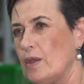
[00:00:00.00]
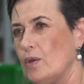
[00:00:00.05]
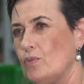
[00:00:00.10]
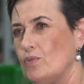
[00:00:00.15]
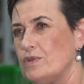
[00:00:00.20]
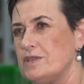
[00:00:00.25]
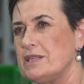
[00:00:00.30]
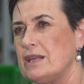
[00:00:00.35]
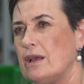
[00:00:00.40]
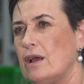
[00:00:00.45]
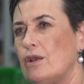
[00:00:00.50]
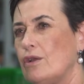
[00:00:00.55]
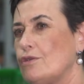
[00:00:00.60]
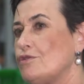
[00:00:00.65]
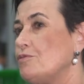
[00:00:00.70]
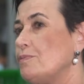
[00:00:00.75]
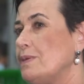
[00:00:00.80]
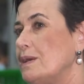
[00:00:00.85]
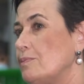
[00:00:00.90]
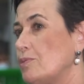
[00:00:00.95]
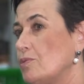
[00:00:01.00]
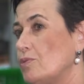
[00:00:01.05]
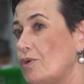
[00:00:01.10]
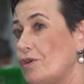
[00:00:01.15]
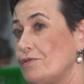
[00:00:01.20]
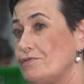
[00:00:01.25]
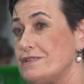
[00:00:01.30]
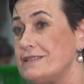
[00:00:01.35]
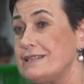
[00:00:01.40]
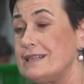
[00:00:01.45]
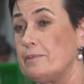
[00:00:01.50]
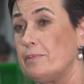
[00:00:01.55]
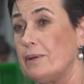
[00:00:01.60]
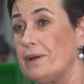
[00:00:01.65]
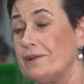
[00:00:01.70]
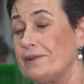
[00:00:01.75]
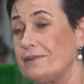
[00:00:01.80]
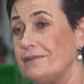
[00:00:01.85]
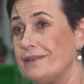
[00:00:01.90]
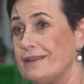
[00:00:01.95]
was a lot of people were obviously
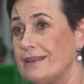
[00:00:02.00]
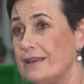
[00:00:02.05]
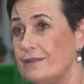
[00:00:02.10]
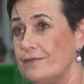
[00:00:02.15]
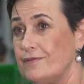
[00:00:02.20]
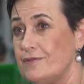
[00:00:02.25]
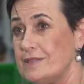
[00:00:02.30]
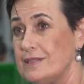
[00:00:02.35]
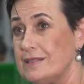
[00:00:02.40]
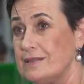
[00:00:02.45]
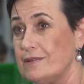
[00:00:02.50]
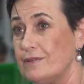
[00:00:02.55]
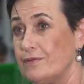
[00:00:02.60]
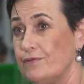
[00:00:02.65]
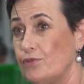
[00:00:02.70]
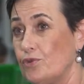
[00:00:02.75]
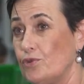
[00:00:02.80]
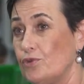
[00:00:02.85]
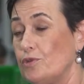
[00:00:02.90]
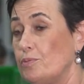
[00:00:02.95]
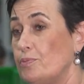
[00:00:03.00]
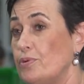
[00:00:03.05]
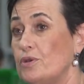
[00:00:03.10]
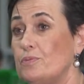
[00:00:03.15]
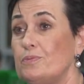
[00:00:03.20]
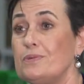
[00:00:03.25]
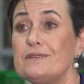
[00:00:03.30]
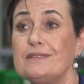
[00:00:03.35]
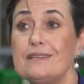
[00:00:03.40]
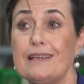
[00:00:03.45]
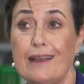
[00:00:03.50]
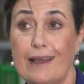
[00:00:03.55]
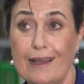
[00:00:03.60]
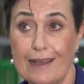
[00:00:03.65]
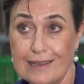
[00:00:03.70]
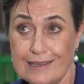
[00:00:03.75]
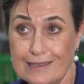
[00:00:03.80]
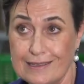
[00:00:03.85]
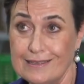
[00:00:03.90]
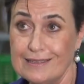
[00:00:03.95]
buying the gifts for the purpose that
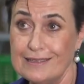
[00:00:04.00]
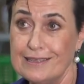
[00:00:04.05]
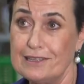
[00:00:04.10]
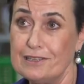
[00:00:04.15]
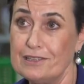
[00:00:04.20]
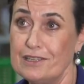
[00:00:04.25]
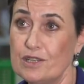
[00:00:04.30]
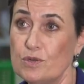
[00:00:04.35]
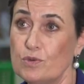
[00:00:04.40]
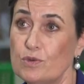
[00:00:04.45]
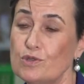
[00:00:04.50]
I'd intended,